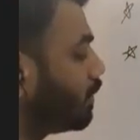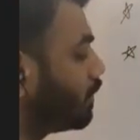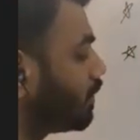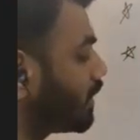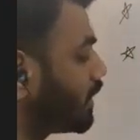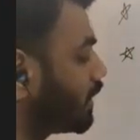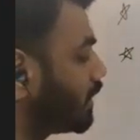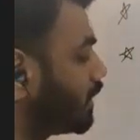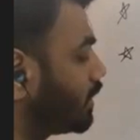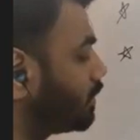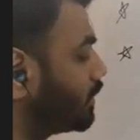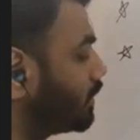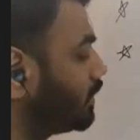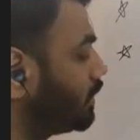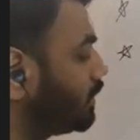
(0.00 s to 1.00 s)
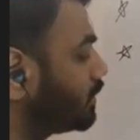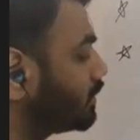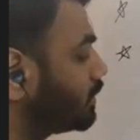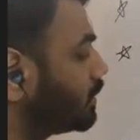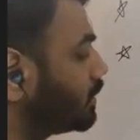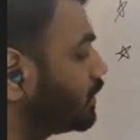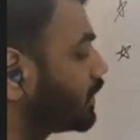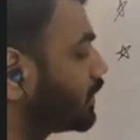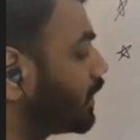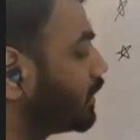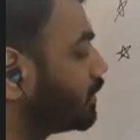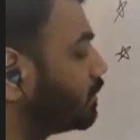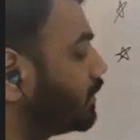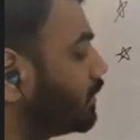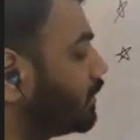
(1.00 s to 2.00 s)
contractible, they
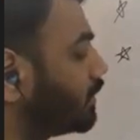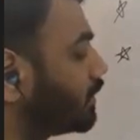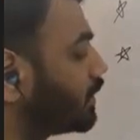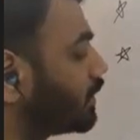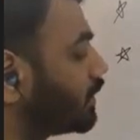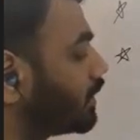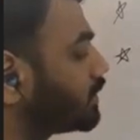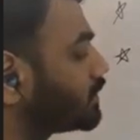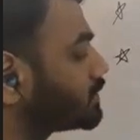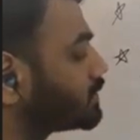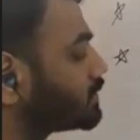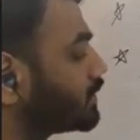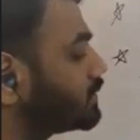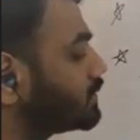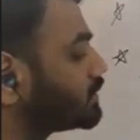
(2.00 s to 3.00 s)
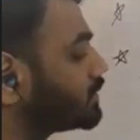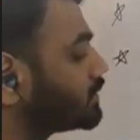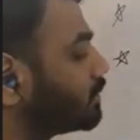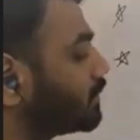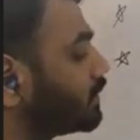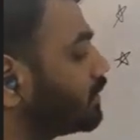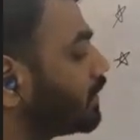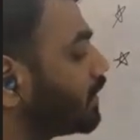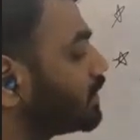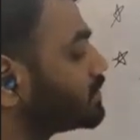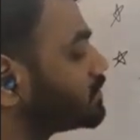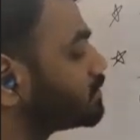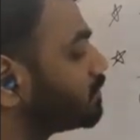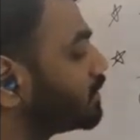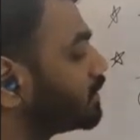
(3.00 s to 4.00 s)
can be extensible
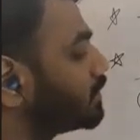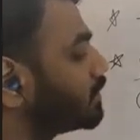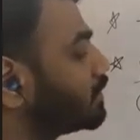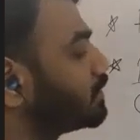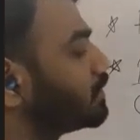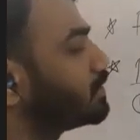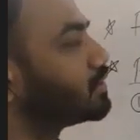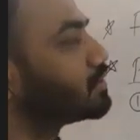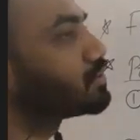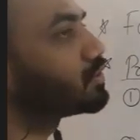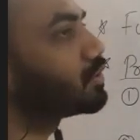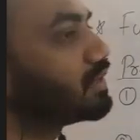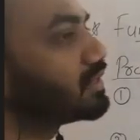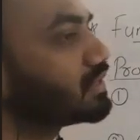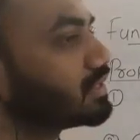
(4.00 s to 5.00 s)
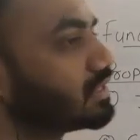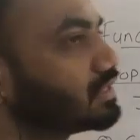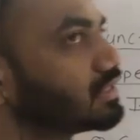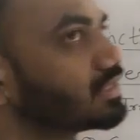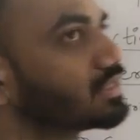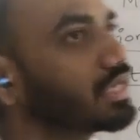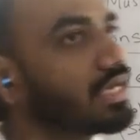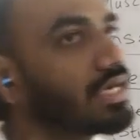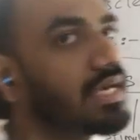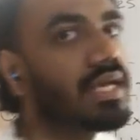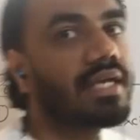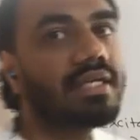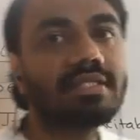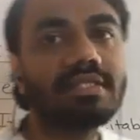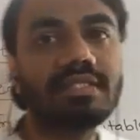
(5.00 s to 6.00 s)
as well. The muscles get
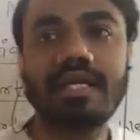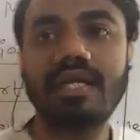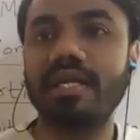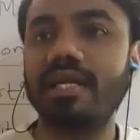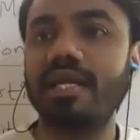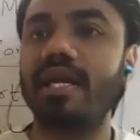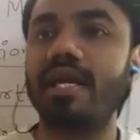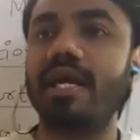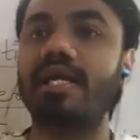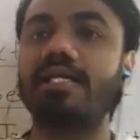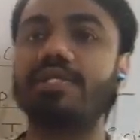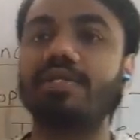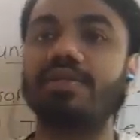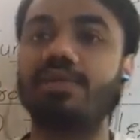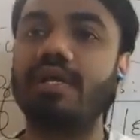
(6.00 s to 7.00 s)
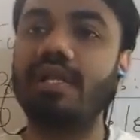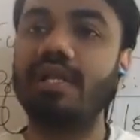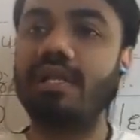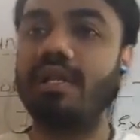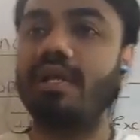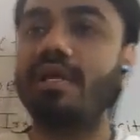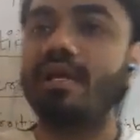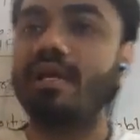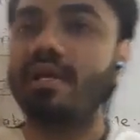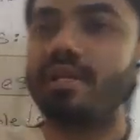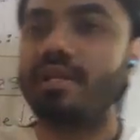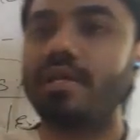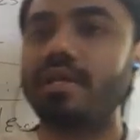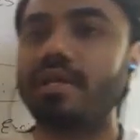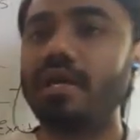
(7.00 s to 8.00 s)
extended as well.
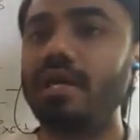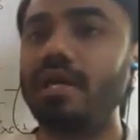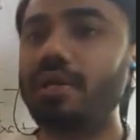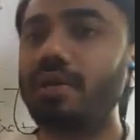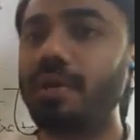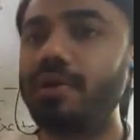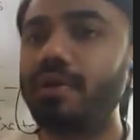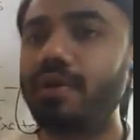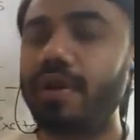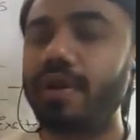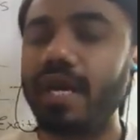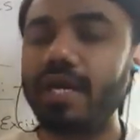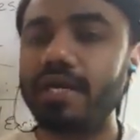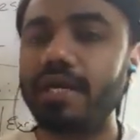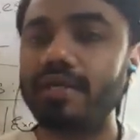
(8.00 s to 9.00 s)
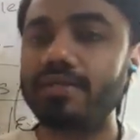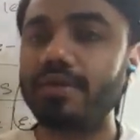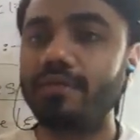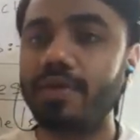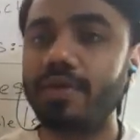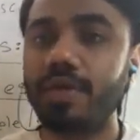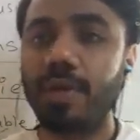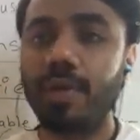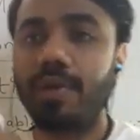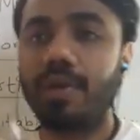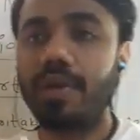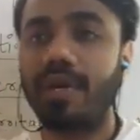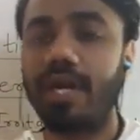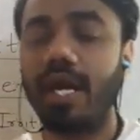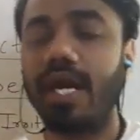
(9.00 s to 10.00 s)
They get contracted. So we
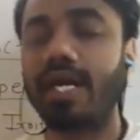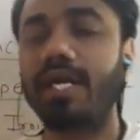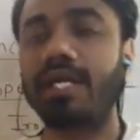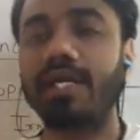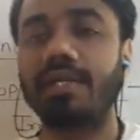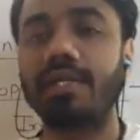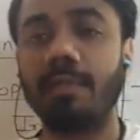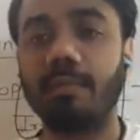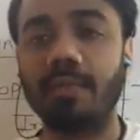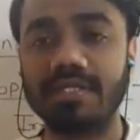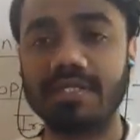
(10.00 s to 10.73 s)
contract the